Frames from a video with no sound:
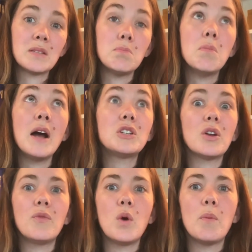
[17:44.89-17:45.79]
much
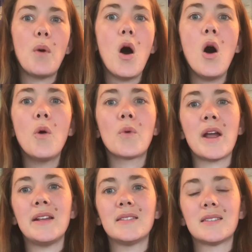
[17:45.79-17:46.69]
of what Paul
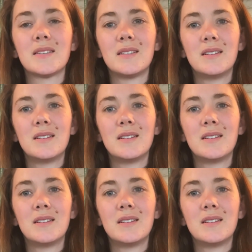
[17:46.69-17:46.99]
writes